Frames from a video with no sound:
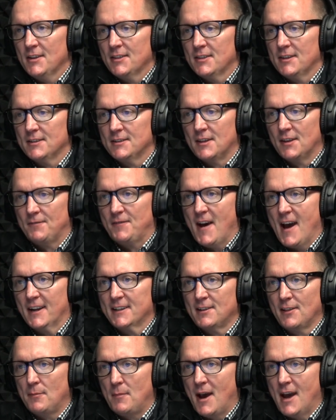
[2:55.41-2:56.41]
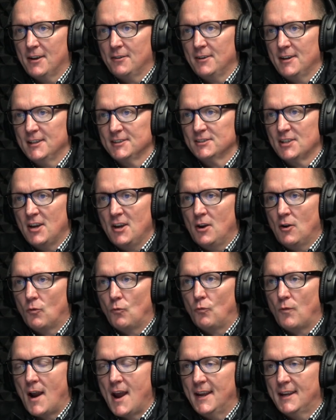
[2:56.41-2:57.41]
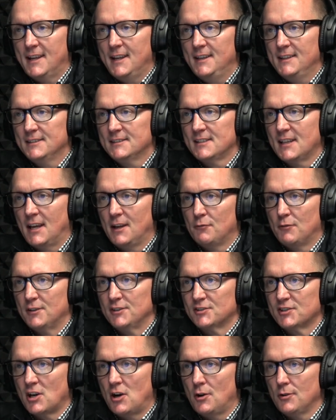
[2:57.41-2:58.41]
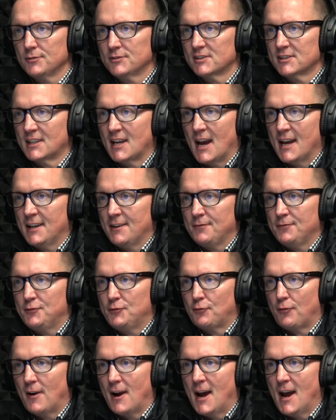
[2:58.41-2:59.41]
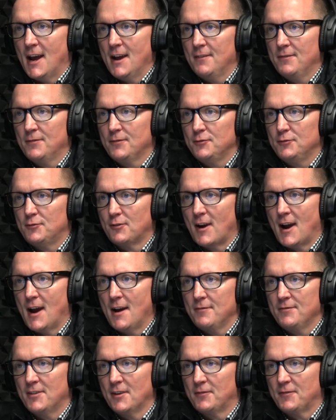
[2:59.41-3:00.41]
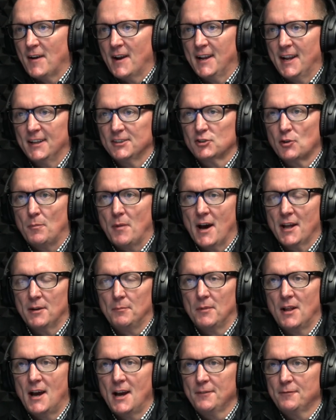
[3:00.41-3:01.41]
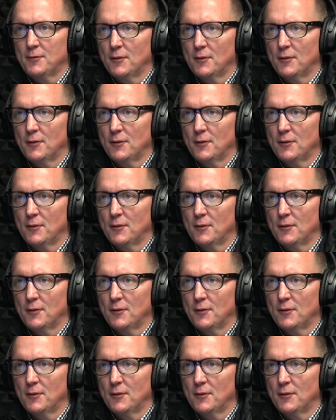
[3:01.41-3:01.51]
the, the fact of the matter is rankings and results kind of drive drive the financial bottom line